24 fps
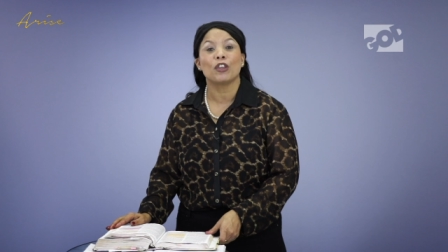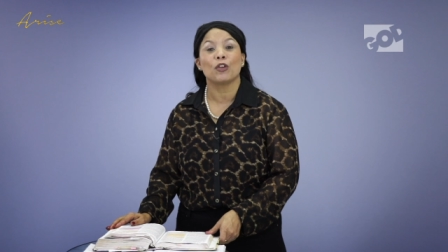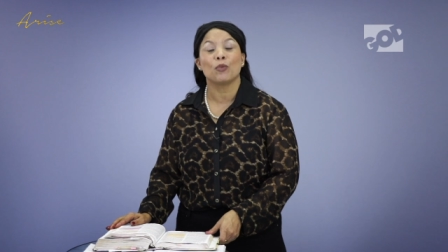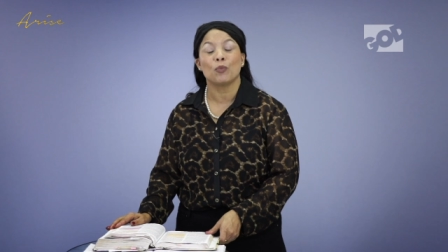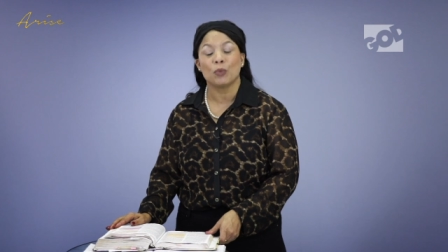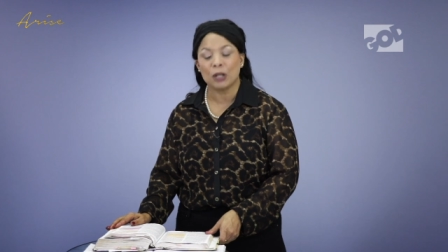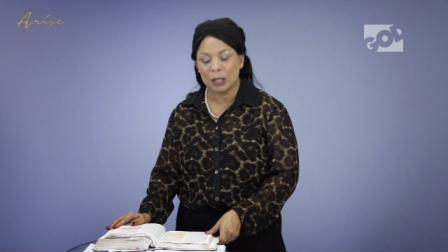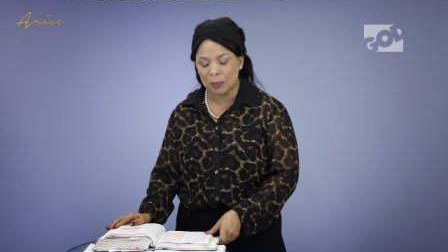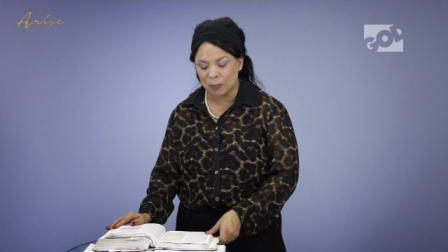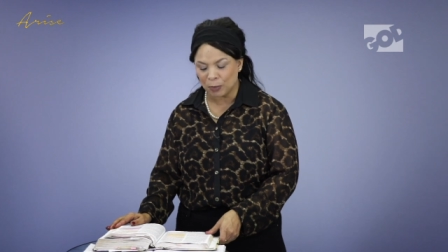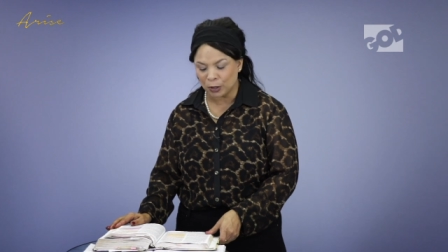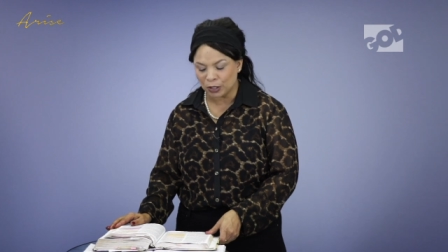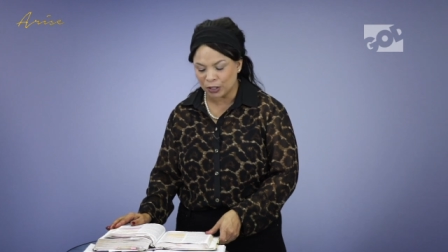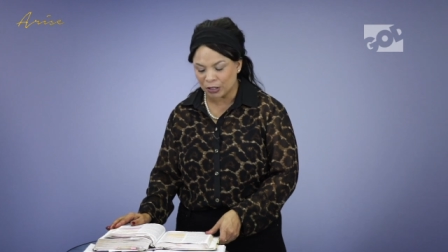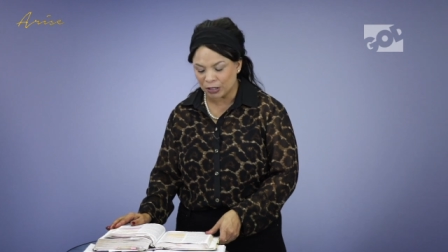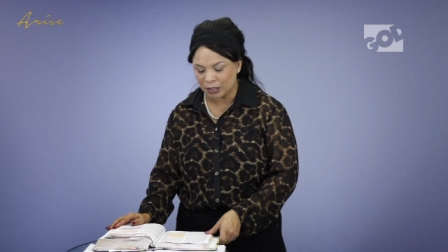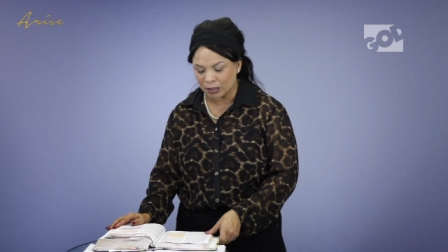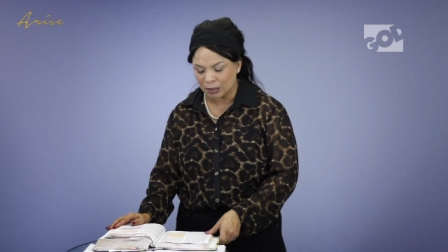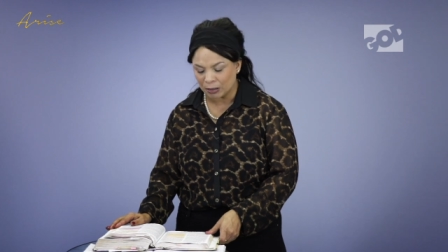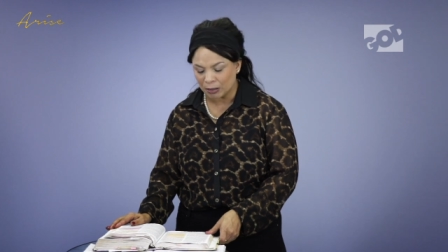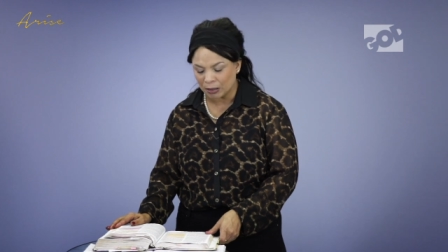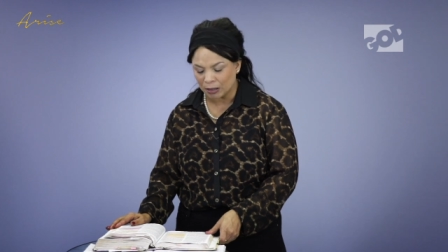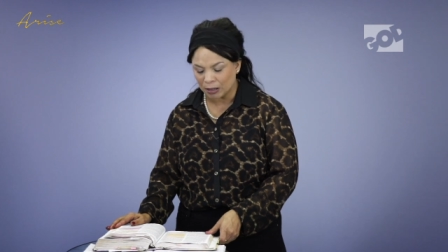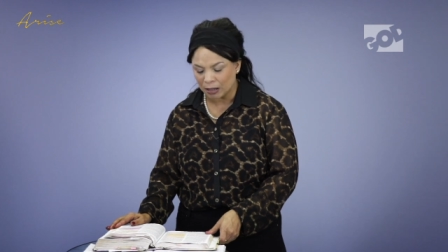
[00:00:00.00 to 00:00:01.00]
the
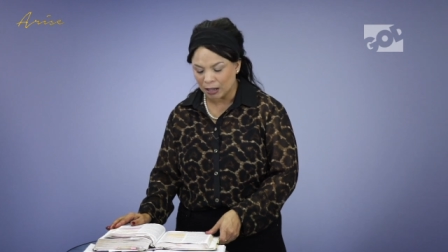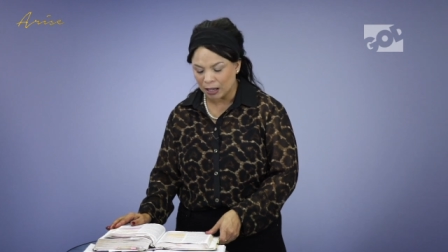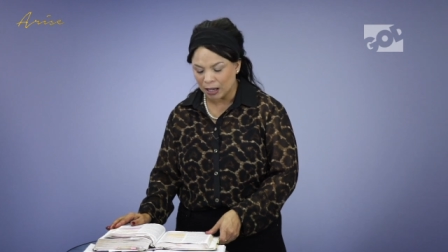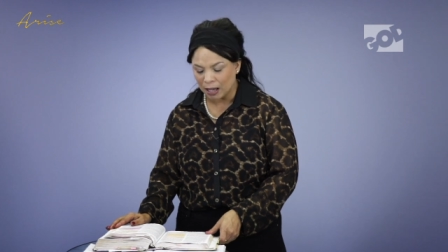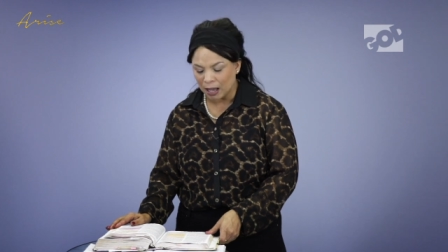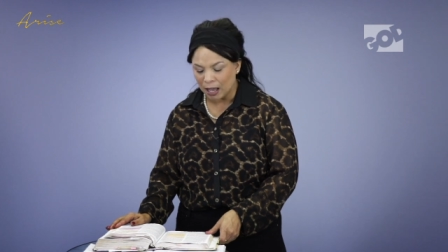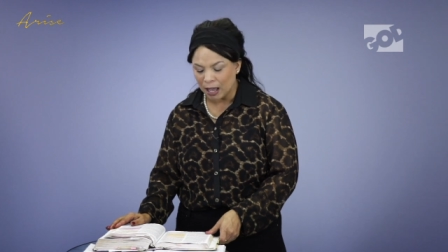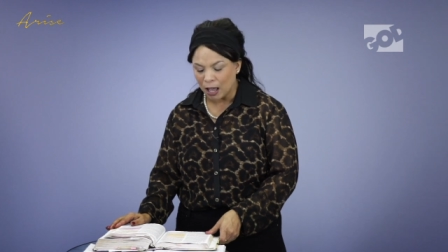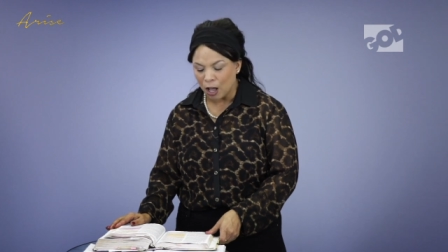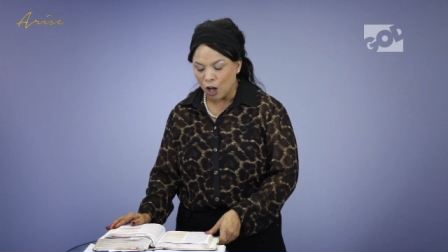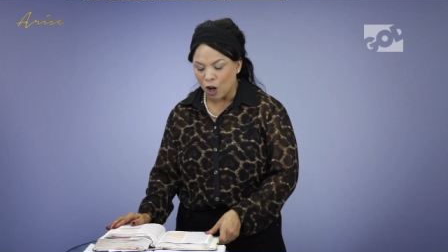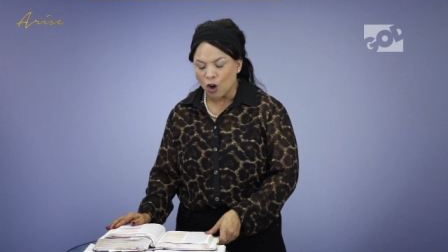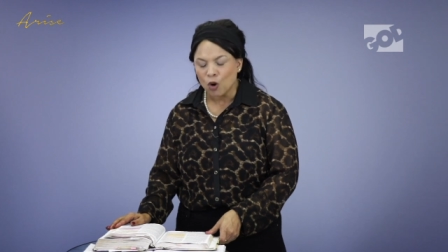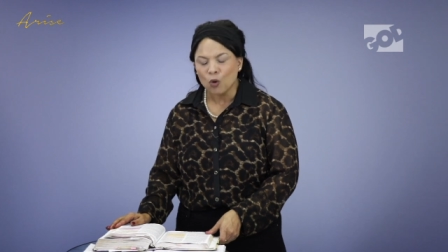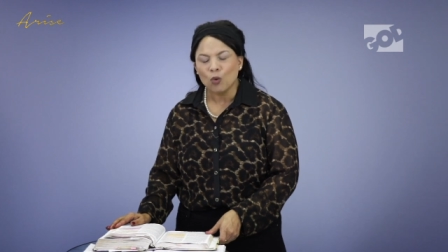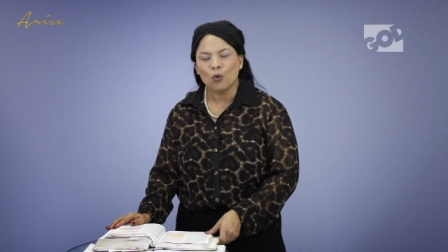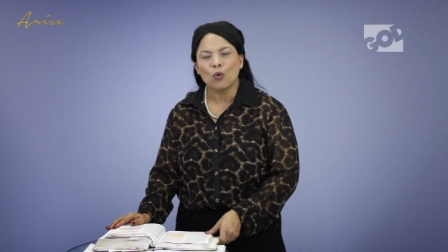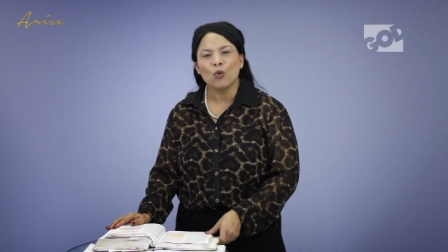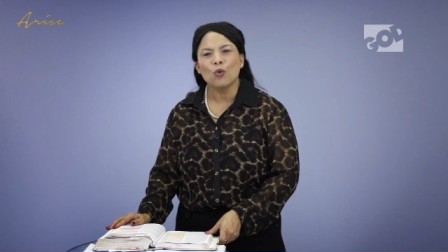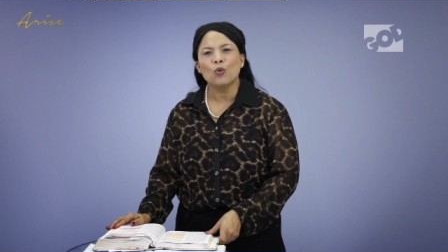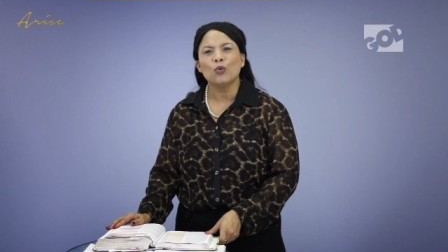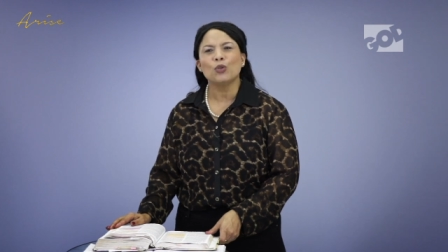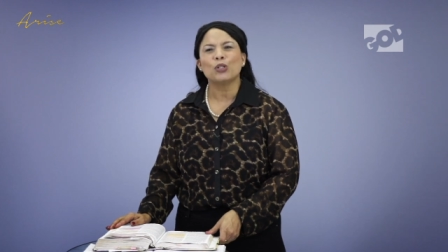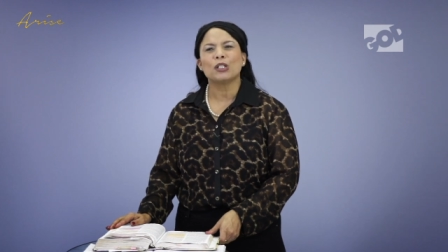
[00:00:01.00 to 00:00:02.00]
reapers,
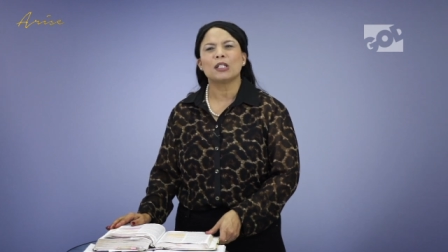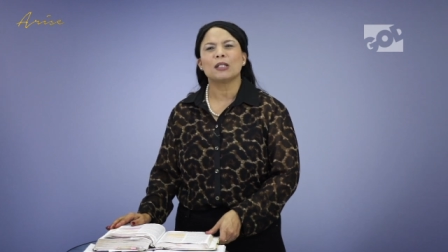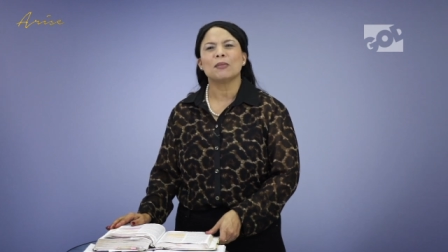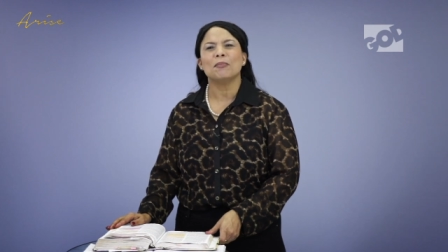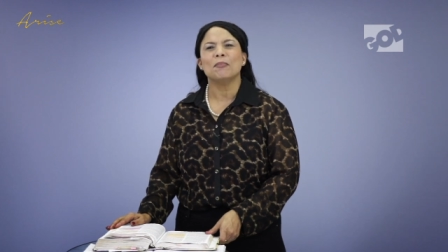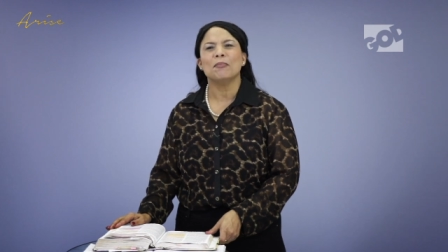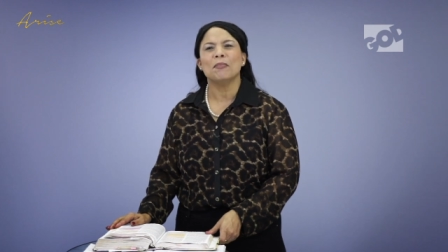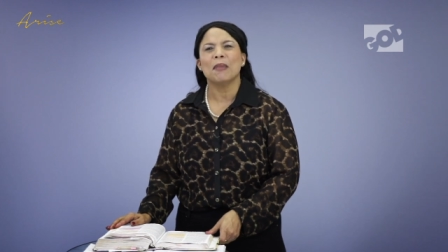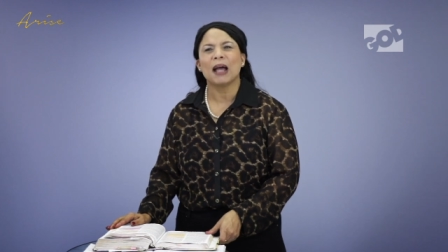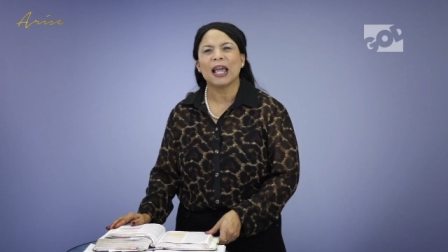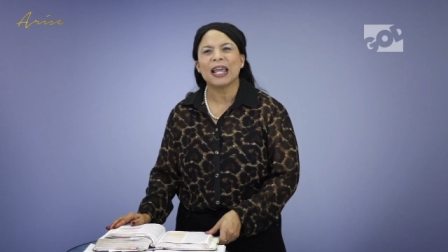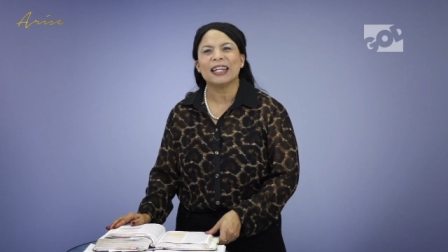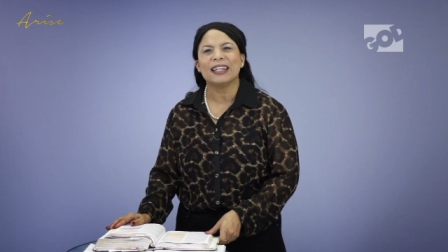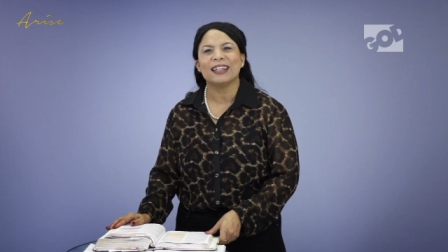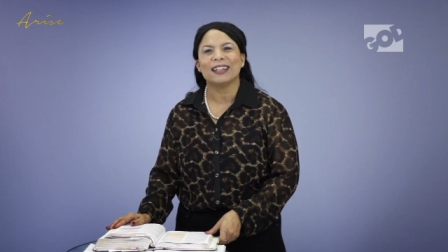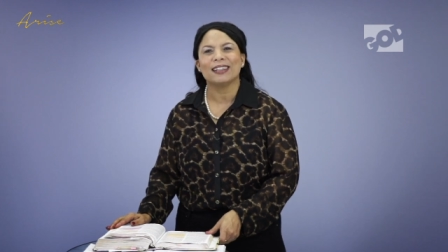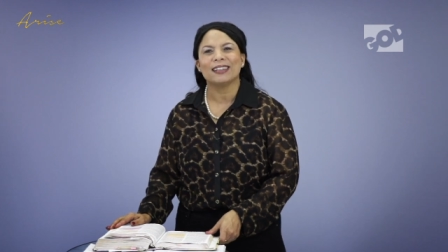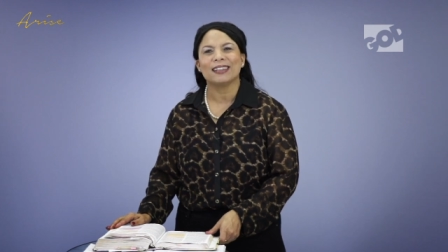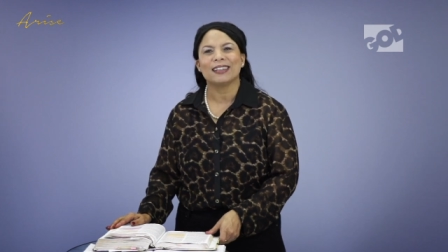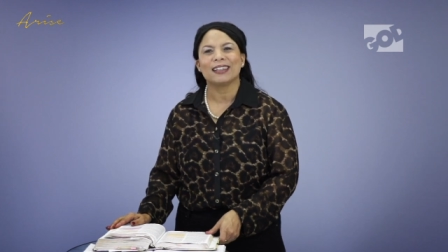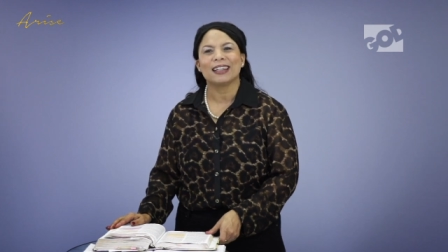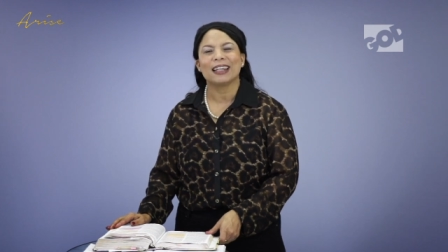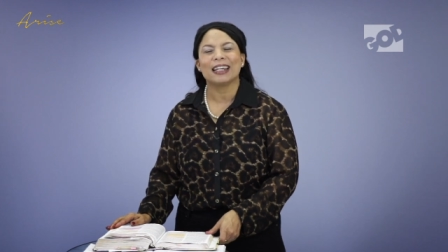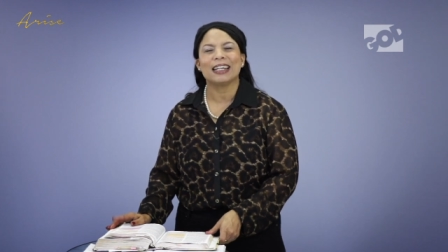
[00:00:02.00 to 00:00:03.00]
Whose
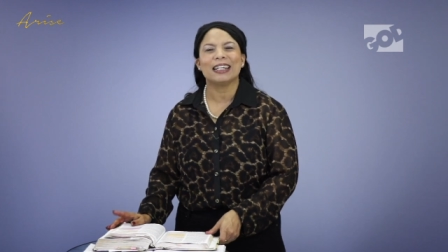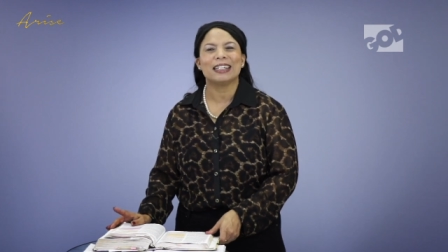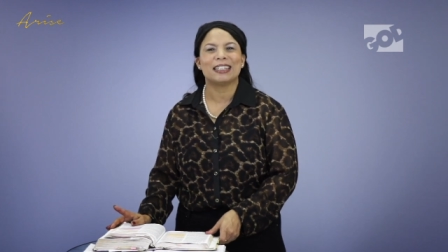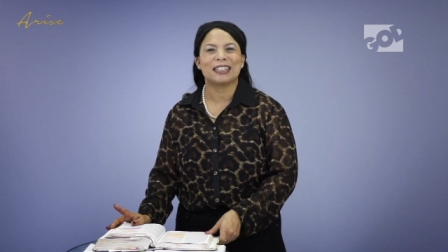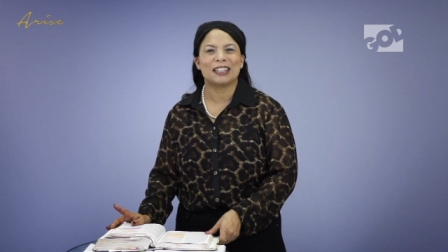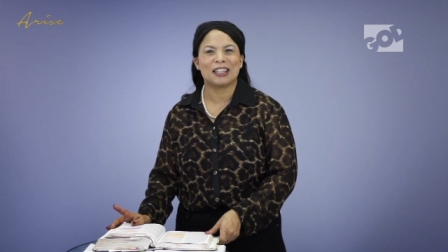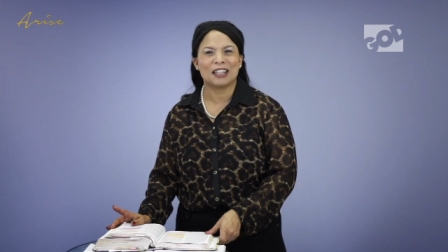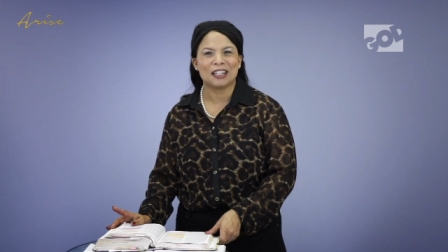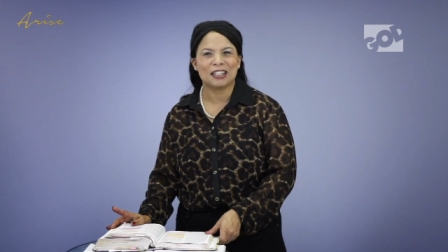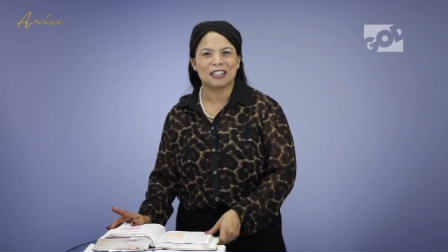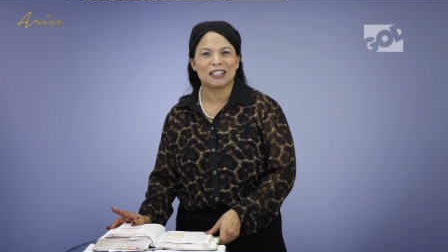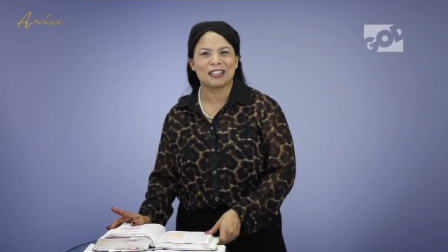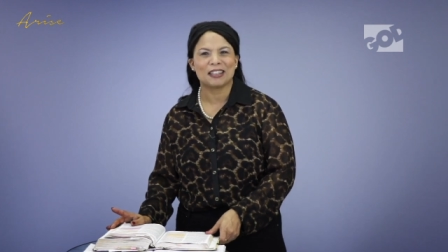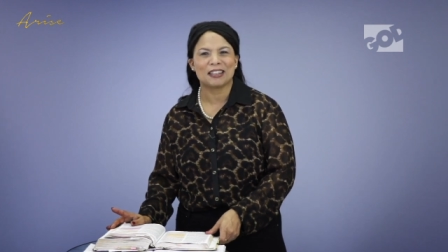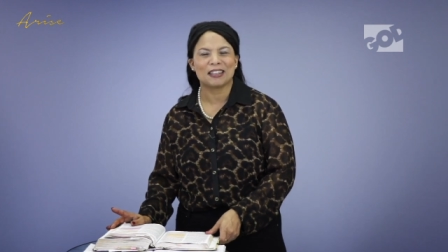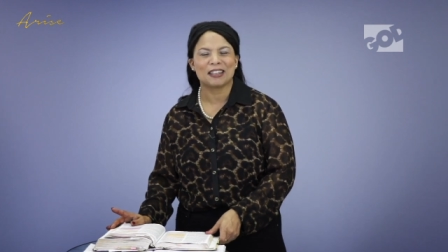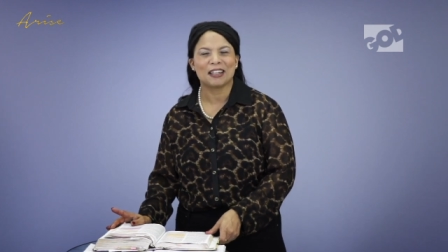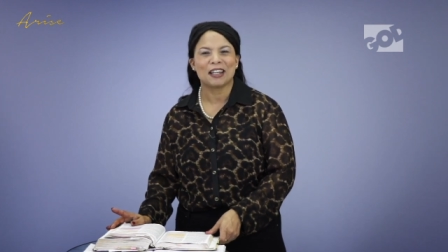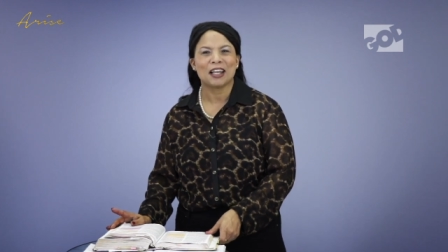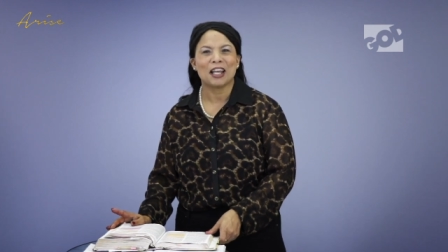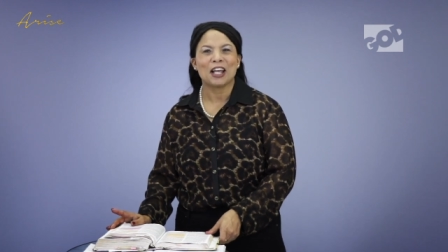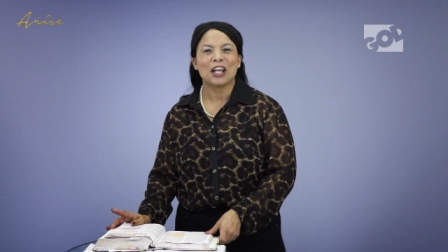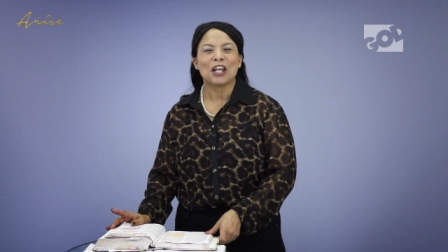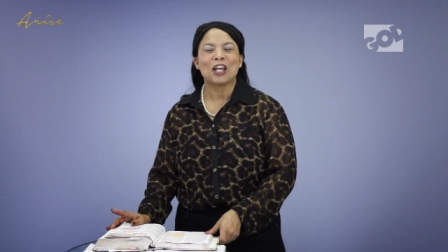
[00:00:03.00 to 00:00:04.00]
maiden is this?